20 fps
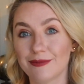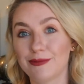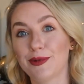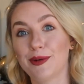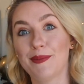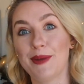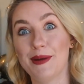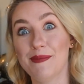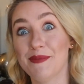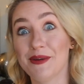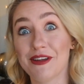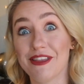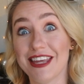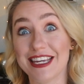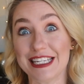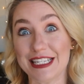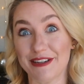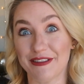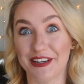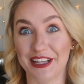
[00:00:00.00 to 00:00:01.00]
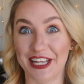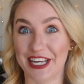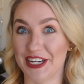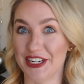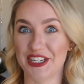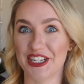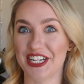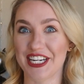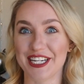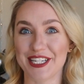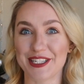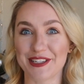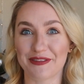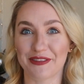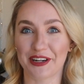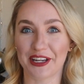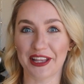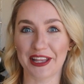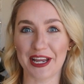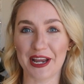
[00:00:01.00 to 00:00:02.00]
remember this religion, it's
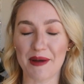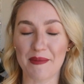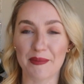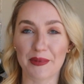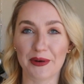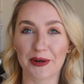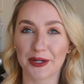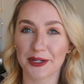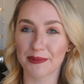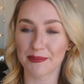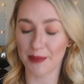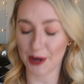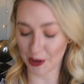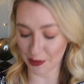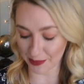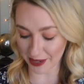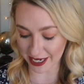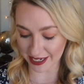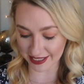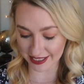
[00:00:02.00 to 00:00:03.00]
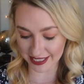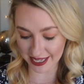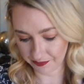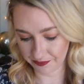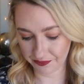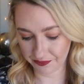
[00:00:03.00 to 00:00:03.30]
really important moment.